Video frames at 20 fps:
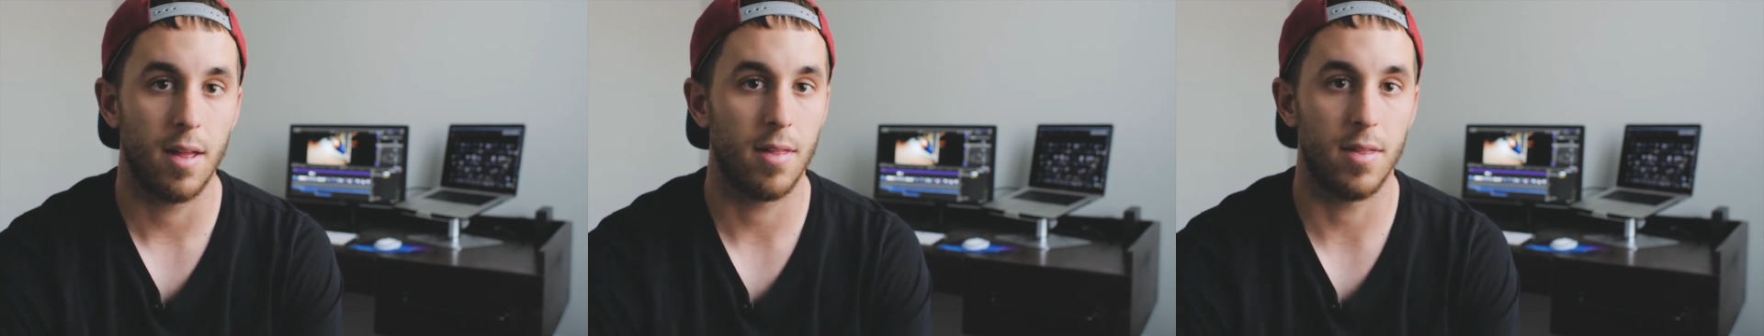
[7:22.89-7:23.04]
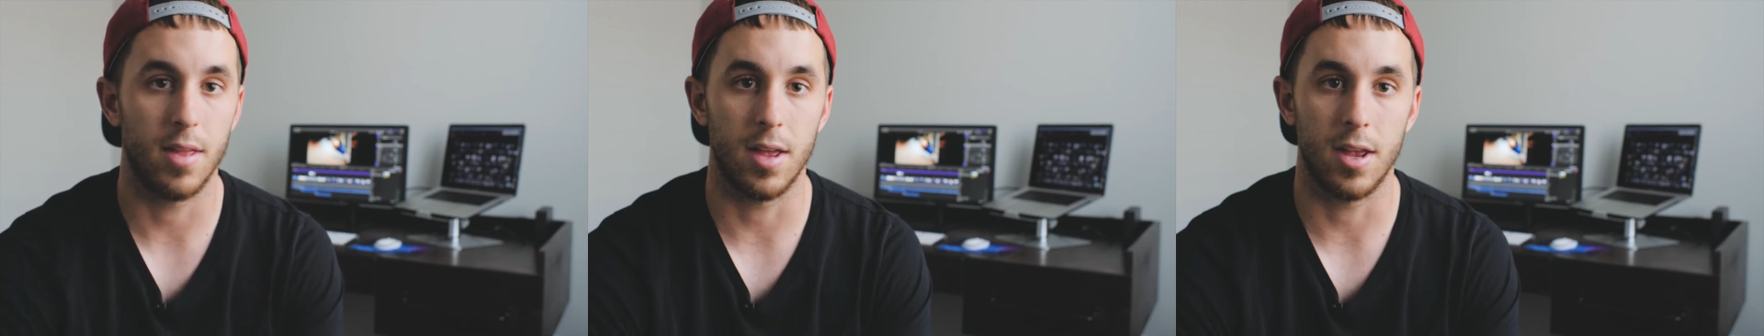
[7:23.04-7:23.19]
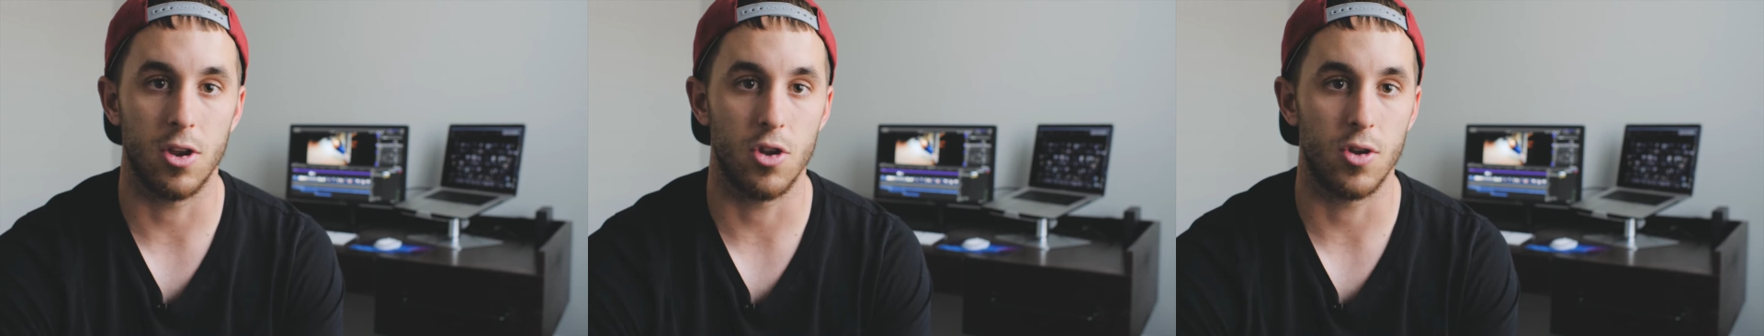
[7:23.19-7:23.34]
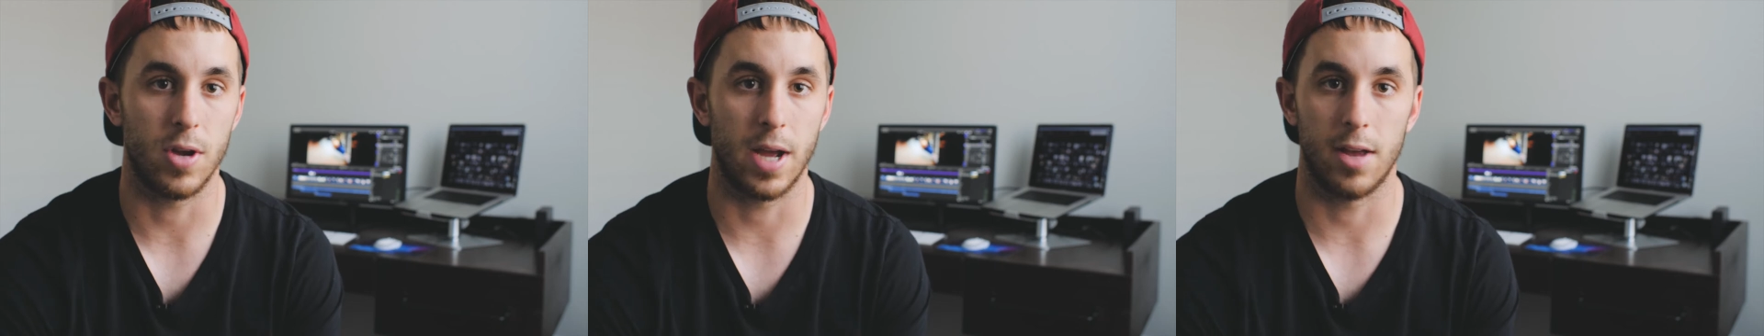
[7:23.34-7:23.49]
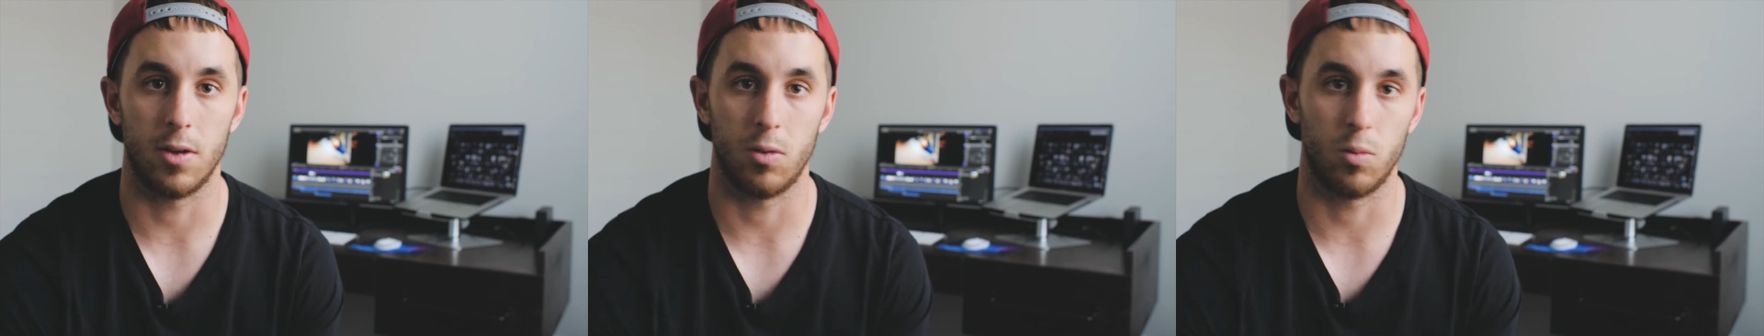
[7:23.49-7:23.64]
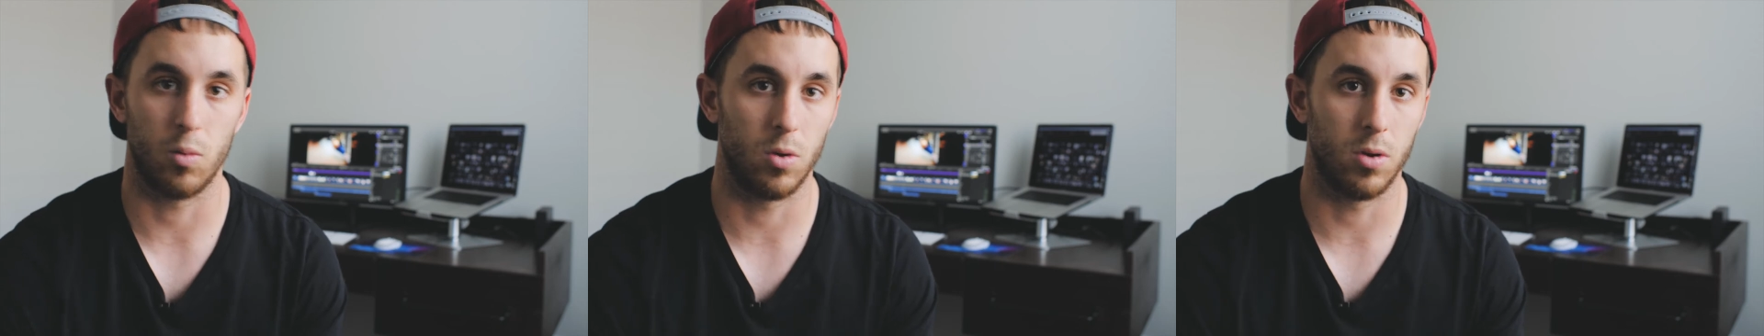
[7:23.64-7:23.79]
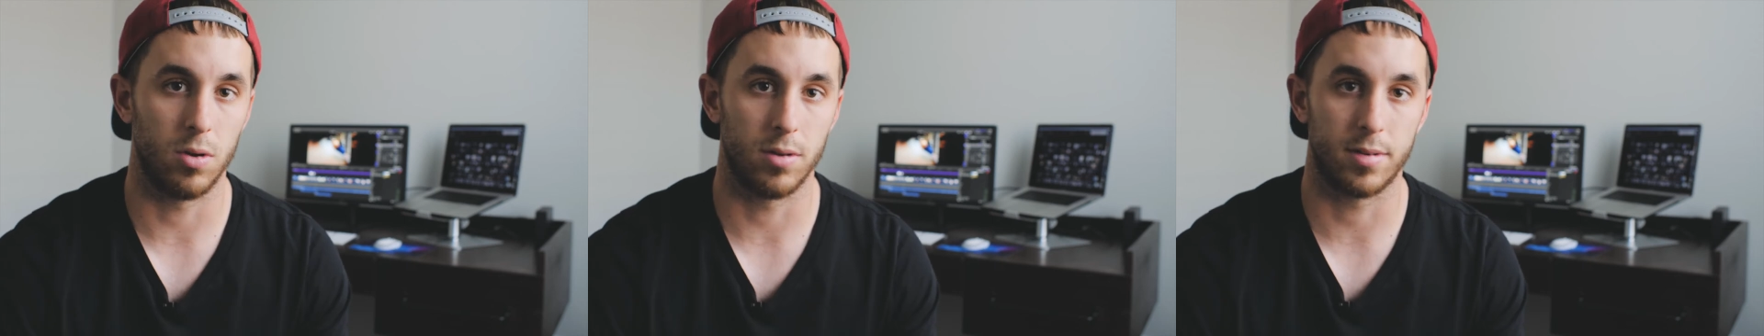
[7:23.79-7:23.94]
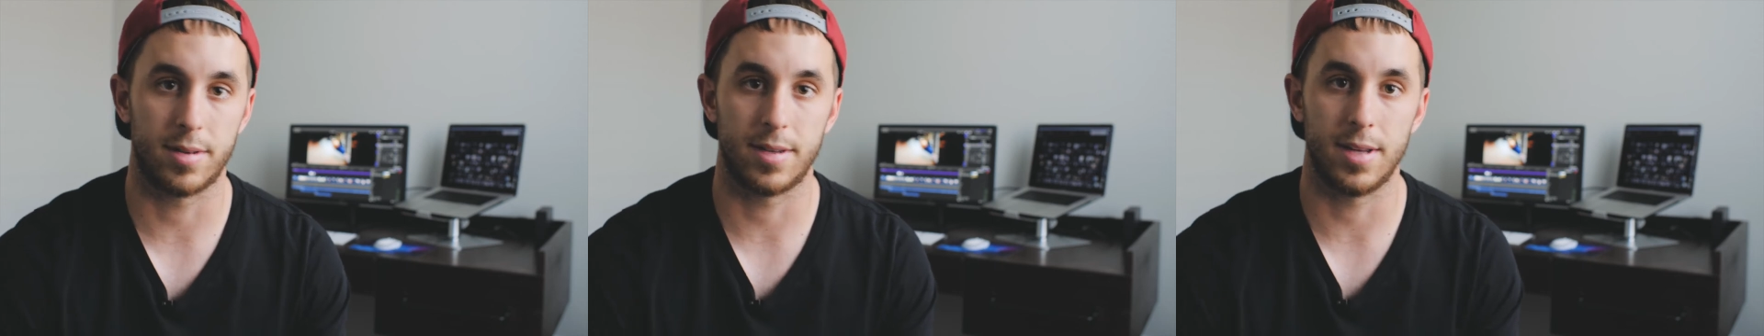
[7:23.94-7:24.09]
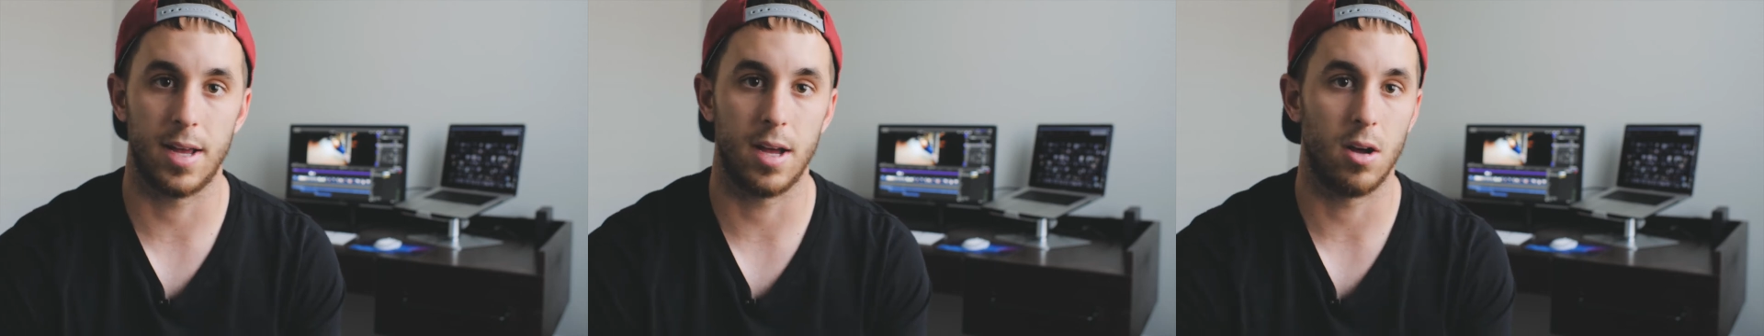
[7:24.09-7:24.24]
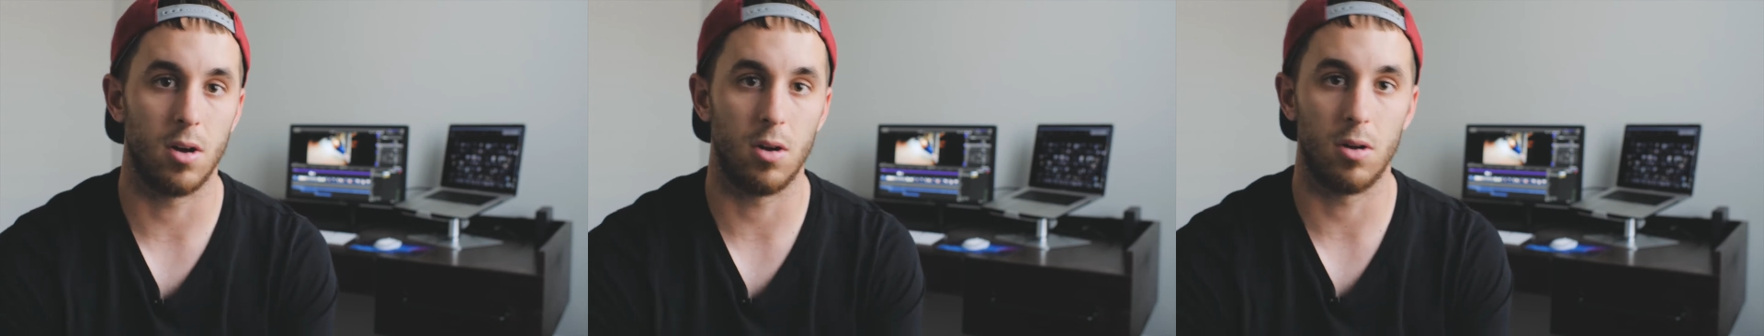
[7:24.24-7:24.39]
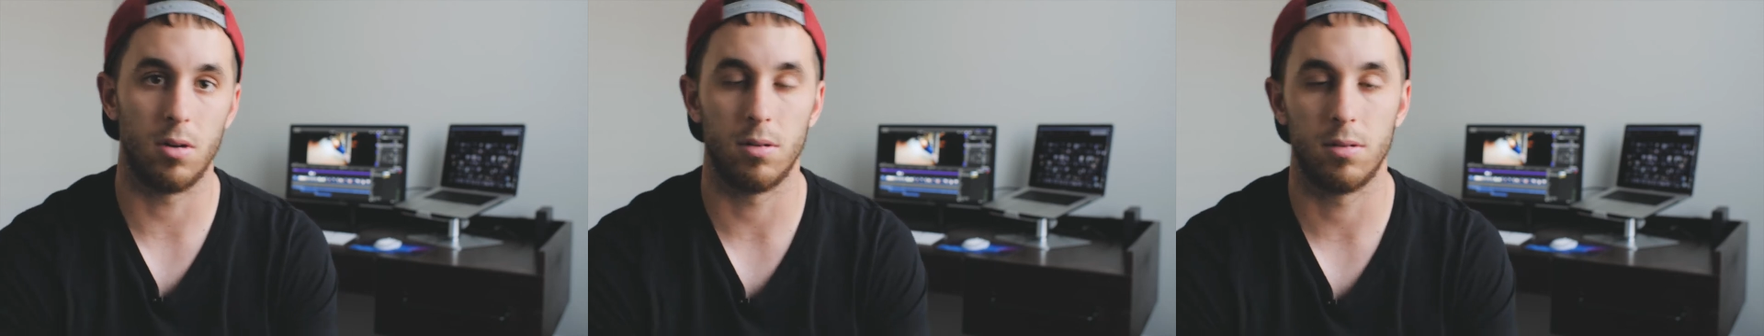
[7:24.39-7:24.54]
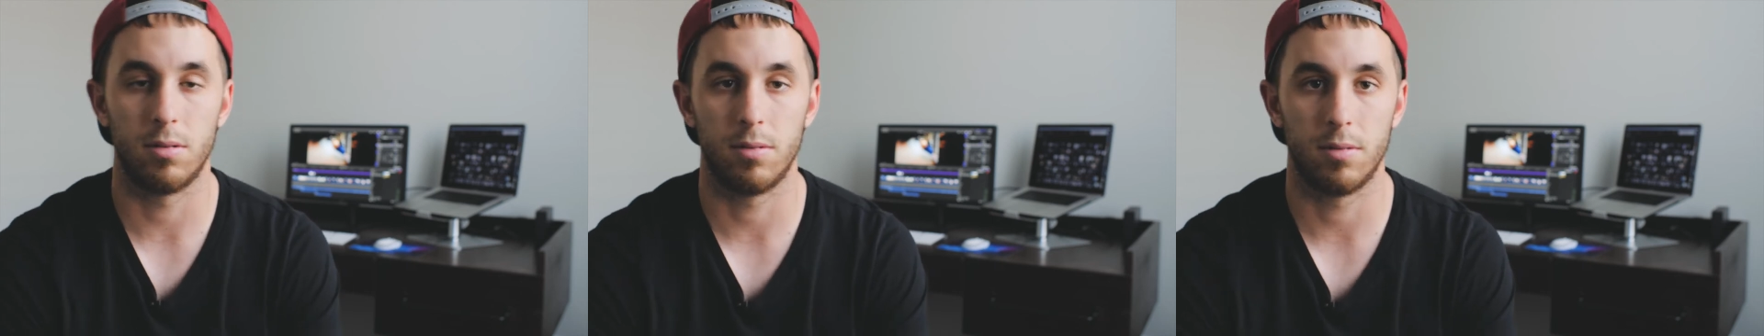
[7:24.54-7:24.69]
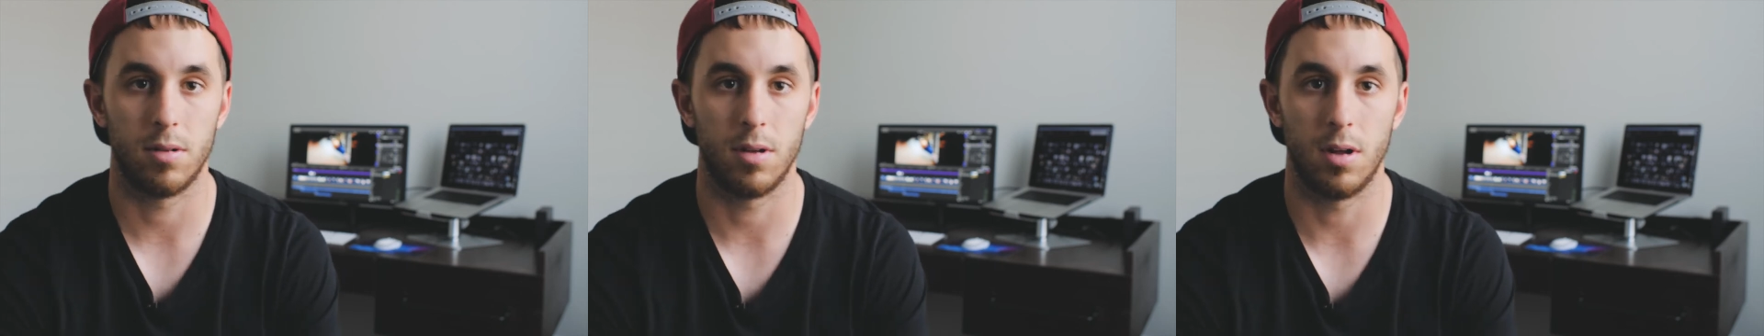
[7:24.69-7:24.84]
then you guys will
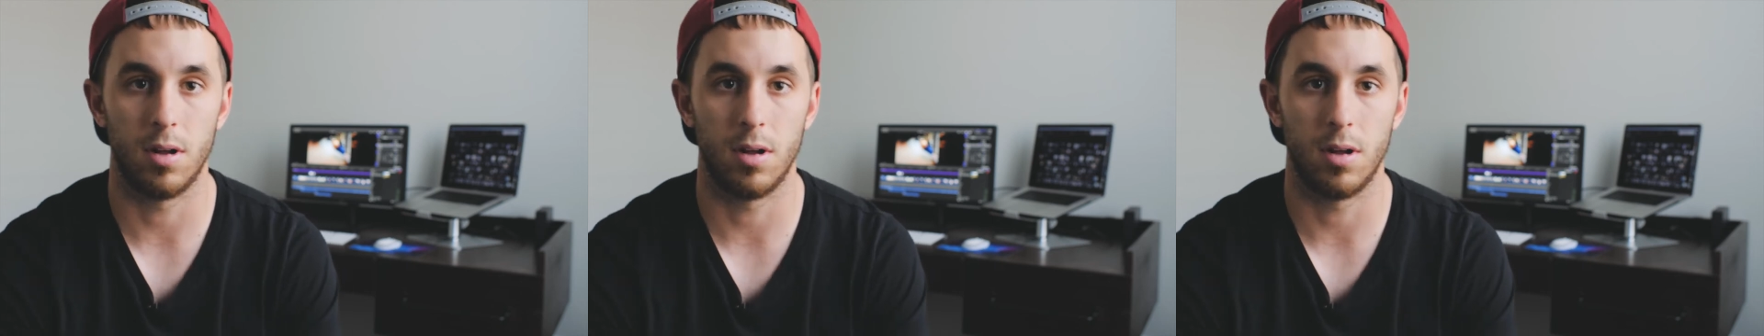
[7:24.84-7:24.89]
sell